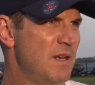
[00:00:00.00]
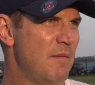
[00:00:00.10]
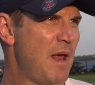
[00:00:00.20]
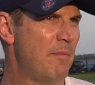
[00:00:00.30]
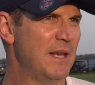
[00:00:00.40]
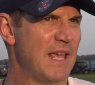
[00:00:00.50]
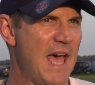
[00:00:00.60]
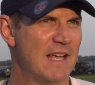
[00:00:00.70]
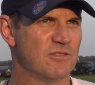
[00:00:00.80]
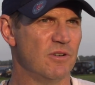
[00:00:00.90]
not many
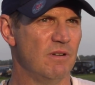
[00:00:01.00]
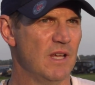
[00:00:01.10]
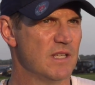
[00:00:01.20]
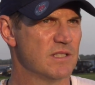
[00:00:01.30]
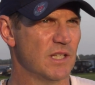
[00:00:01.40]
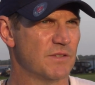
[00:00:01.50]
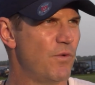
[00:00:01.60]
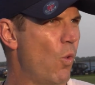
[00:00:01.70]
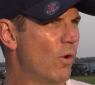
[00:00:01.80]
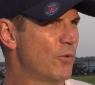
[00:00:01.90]
guys are
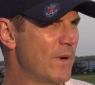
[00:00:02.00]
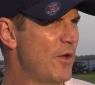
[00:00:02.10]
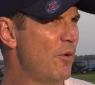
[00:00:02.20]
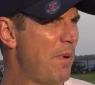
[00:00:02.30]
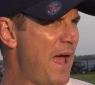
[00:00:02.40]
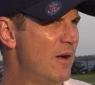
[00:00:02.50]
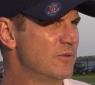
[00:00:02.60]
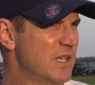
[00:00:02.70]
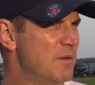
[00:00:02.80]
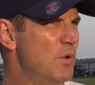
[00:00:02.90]
6'4", 300
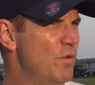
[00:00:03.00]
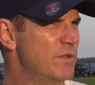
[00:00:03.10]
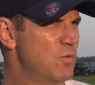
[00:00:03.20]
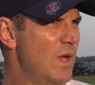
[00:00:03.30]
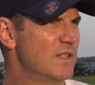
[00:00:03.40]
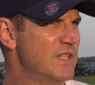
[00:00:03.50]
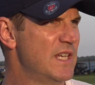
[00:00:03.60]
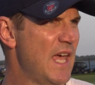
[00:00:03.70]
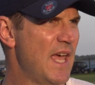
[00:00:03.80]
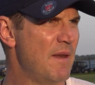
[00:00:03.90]
pounds that can move as well as he
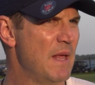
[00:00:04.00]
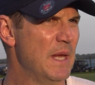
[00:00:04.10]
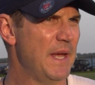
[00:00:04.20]
can.